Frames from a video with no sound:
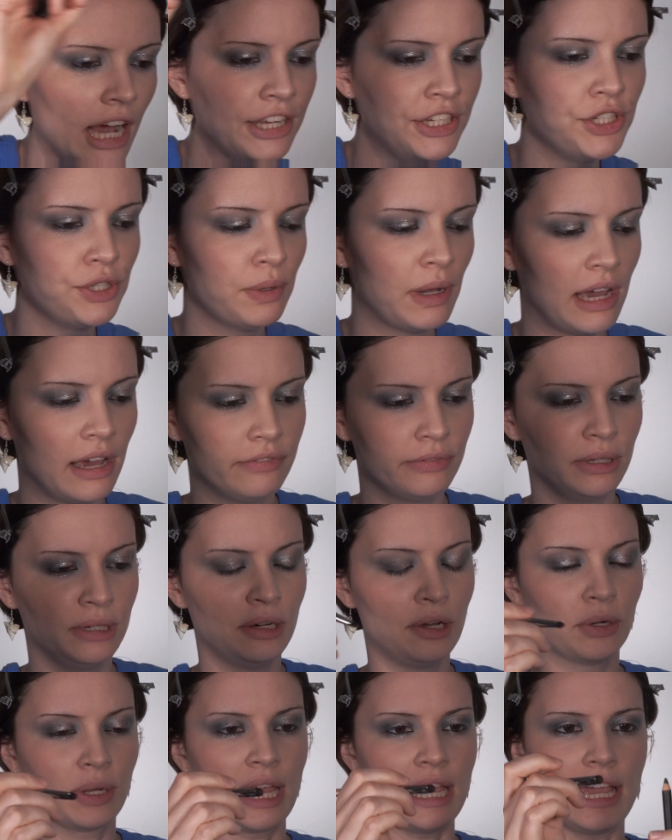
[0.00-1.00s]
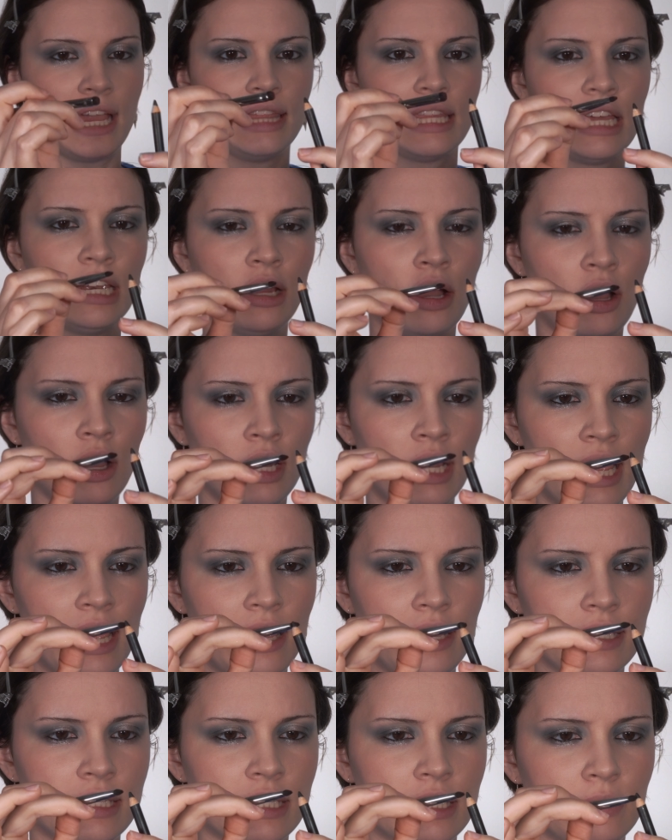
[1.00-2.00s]
I do have one. Okay, and then on
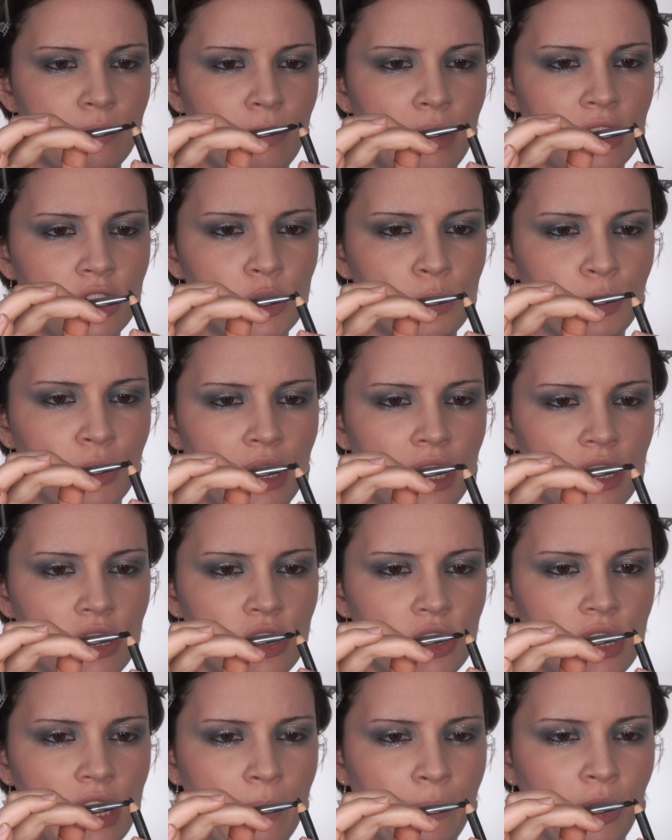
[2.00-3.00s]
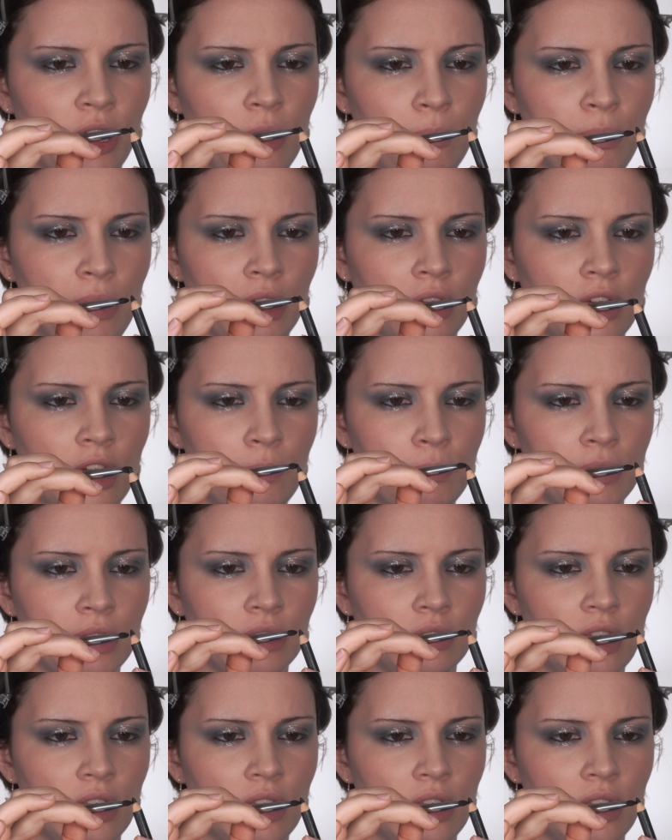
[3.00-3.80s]
a smudge brush, I'm gonna pick up the